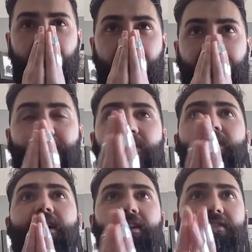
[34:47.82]
an
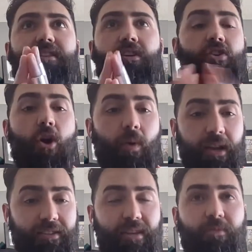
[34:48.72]
experience that no one
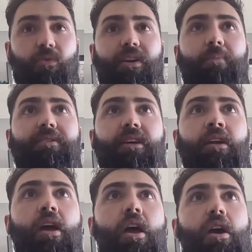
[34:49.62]
has seen before in
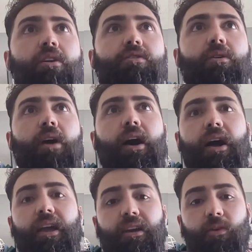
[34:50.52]
Edmonton. So
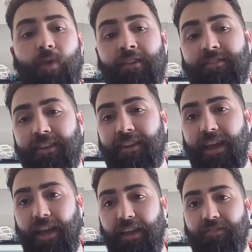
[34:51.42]
I rented
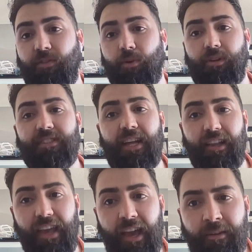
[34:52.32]
a floral
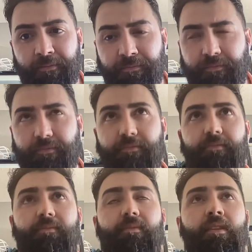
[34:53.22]
atelier
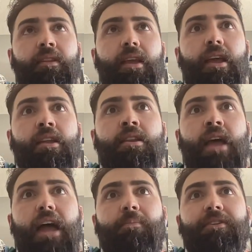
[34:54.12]
in
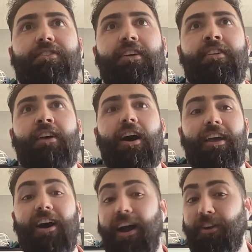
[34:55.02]
Edmonton.
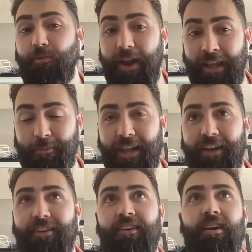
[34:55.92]
I hired a wedding
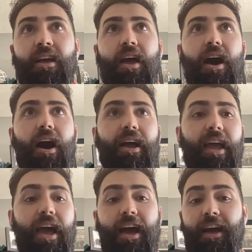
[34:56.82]
planner. I
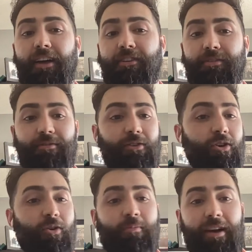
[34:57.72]
had, you
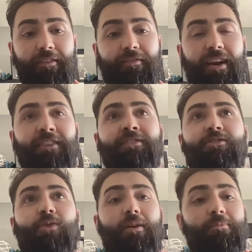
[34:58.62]
know, my
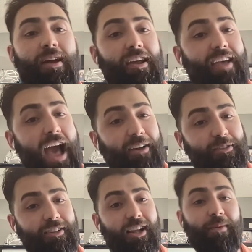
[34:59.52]
friends who I met at
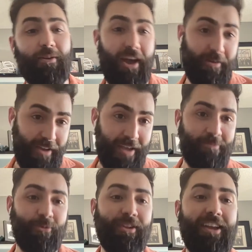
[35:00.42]
Cactus Club. I
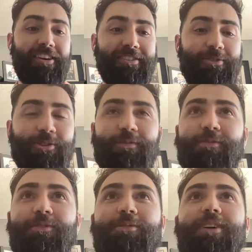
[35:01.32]
moonlighted as a
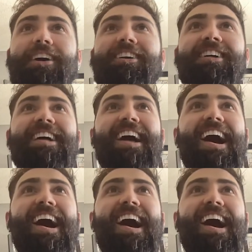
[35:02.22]
server for a while.